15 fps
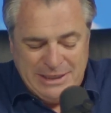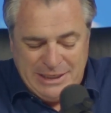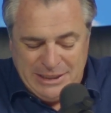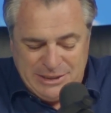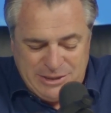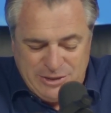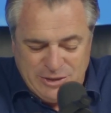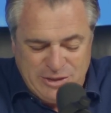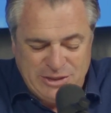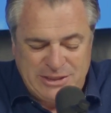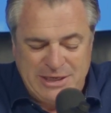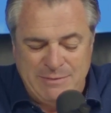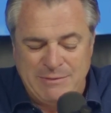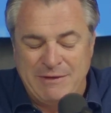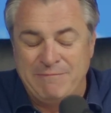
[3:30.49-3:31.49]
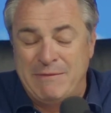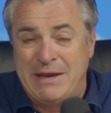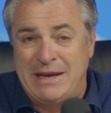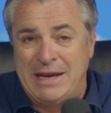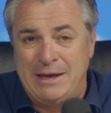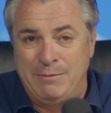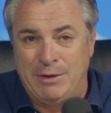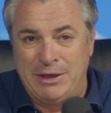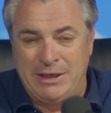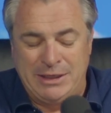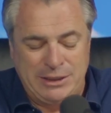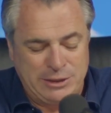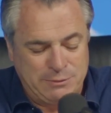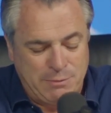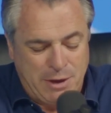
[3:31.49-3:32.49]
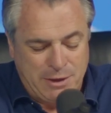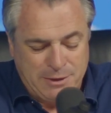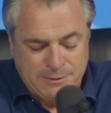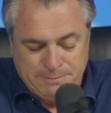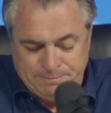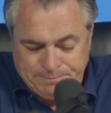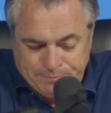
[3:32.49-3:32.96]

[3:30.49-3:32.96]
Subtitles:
It doesn't seem to have made anybody any smarter.